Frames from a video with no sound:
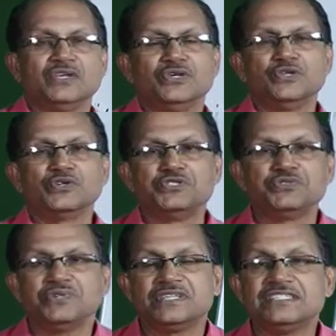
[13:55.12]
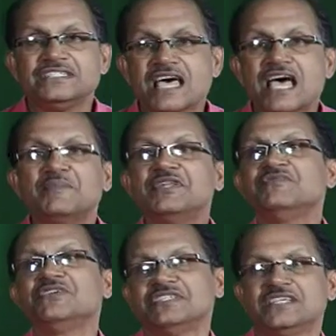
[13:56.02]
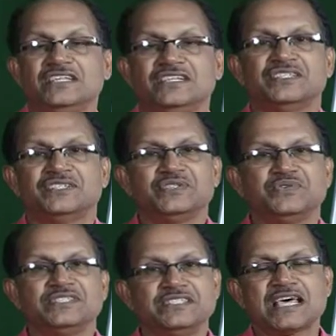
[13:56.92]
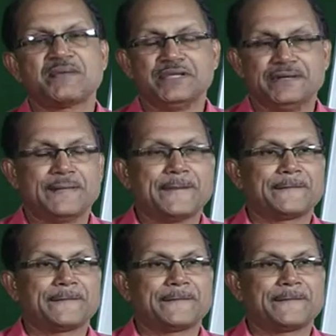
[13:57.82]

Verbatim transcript: you know to examine we say to examine.